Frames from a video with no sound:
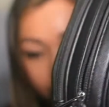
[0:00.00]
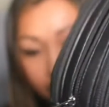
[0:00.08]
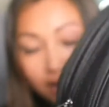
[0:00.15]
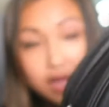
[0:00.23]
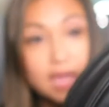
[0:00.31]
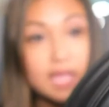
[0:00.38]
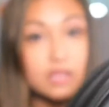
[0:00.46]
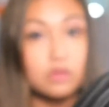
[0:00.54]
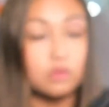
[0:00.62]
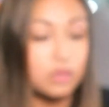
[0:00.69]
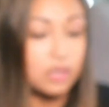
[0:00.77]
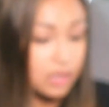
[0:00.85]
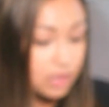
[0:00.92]
and you
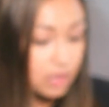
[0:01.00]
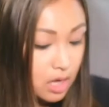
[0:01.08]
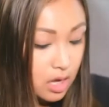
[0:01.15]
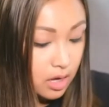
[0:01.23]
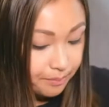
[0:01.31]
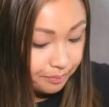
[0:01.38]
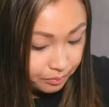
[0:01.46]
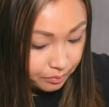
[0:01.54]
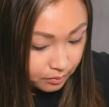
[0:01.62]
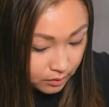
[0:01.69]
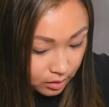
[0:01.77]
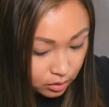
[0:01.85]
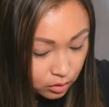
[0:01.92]
can
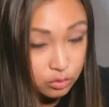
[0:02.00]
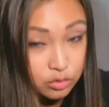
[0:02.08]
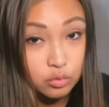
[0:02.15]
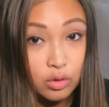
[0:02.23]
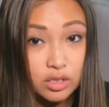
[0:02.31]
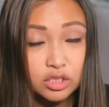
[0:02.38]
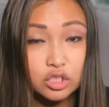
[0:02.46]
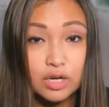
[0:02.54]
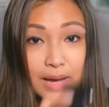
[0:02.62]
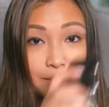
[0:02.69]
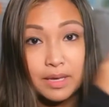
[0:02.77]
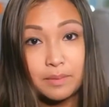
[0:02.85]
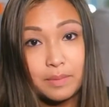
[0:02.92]
use one
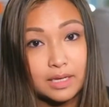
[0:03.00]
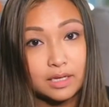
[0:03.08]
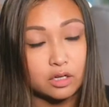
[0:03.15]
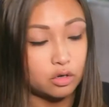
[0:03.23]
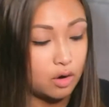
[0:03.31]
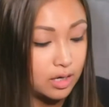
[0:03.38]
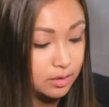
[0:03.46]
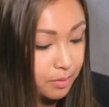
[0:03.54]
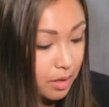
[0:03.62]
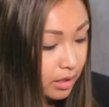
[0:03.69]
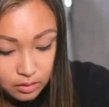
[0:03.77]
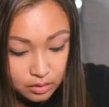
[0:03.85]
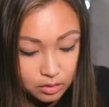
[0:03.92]
strap and make it a
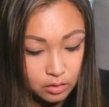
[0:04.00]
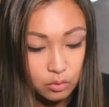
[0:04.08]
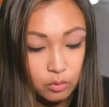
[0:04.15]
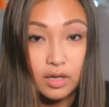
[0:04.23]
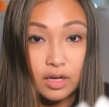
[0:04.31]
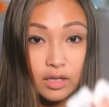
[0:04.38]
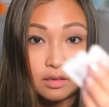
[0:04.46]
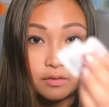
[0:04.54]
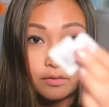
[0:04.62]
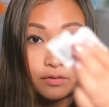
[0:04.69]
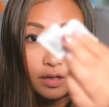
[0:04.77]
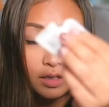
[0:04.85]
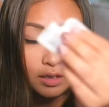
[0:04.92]
crossbody. We got the
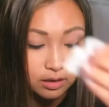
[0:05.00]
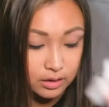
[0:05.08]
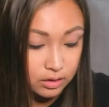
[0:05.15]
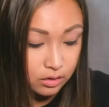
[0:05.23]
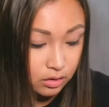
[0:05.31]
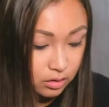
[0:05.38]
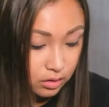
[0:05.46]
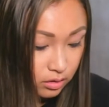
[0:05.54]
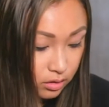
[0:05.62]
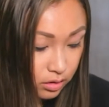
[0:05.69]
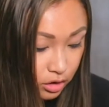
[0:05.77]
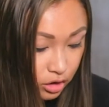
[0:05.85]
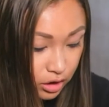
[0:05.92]
fun little
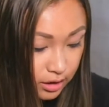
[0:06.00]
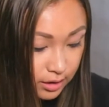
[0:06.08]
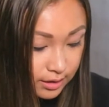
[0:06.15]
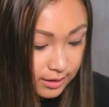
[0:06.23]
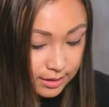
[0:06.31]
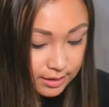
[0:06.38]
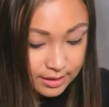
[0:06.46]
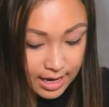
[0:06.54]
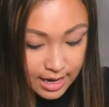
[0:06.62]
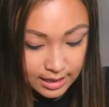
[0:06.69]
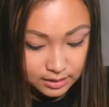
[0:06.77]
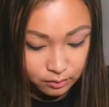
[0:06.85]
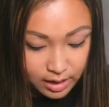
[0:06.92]
chiclets,
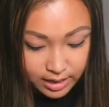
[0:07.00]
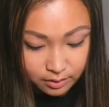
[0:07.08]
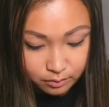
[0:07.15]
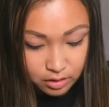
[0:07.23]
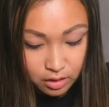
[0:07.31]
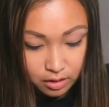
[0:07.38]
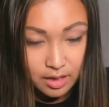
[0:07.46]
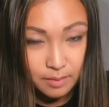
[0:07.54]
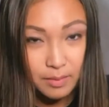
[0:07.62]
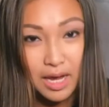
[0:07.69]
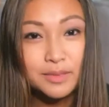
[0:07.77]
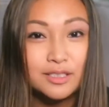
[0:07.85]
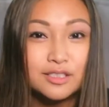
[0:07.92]
as Ryan would call them.
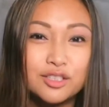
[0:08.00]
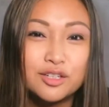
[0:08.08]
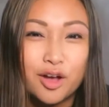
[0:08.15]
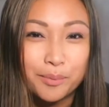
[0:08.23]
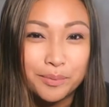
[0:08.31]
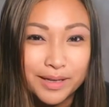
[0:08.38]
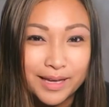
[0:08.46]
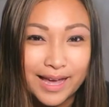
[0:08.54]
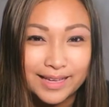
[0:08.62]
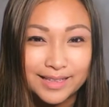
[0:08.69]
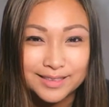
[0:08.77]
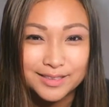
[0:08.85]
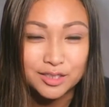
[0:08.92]
I'm such a
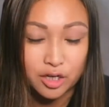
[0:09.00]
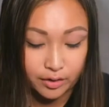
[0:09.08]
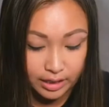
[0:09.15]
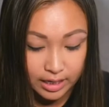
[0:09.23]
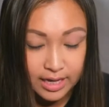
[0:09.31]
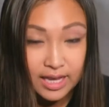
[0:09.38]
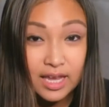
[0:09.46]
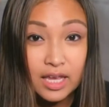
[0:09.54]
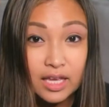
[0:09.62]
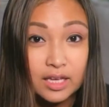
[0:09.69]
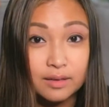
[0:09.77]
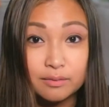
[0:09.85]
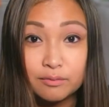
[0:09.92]
copycat, sorry.
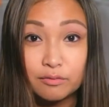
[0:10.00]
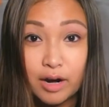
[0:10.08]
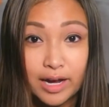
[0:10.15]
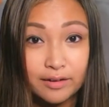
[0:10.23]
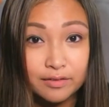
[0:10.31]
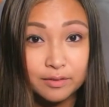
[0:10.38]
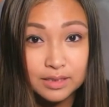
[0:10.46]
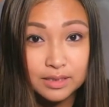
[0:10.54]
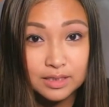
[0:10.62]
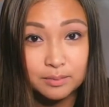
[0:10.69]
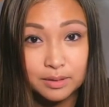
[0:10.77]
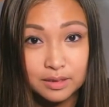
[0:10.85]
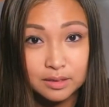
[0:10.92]
Ryan from
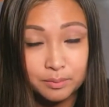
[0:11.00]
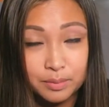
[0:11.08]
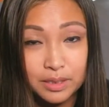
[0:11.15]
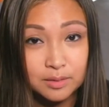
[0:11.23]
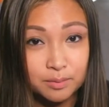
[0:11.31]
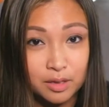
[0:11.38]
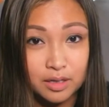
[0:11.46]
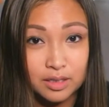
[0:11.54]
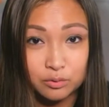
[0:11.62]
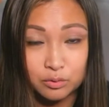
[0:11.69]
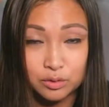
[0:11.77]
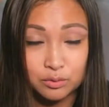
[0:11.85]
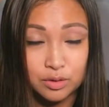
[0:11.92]
DisneyPinsBlog
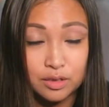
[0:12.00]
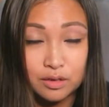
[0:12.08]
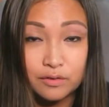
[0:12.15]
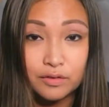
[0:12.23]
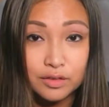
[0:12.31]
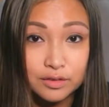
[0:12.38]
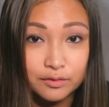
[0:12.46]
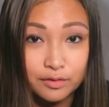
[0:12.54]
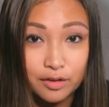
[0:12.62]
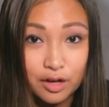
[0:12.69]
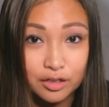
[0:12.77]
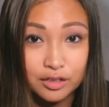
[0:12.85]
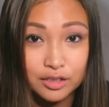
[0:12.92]
was one of the first
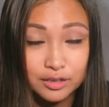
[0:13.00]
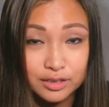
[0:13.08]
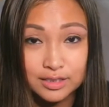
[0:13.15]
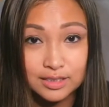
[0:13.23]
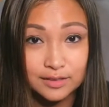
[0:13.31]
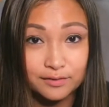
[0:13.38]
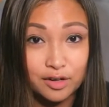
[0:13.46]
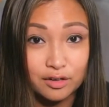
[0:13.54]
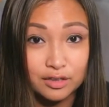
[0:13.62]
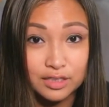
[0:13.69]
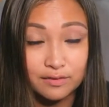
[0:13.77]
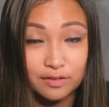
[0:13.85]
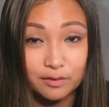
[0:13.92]
Disney vloggers
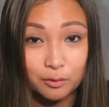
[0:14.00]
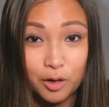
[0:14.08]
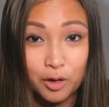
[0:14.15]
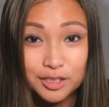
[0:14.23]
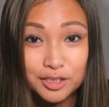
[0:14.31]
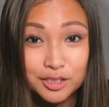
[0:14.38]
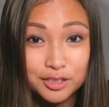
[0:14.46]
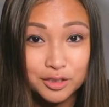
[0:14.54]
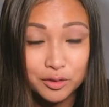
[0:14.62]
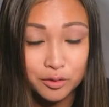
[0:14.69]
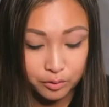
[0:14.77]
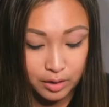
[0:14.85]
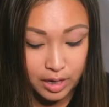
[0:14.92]
I've ever watched,
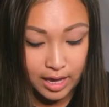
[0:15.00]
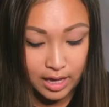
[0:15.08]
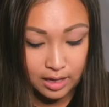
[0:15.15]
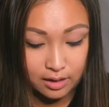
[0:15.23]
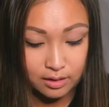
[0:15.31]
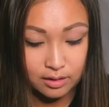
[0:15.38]
so I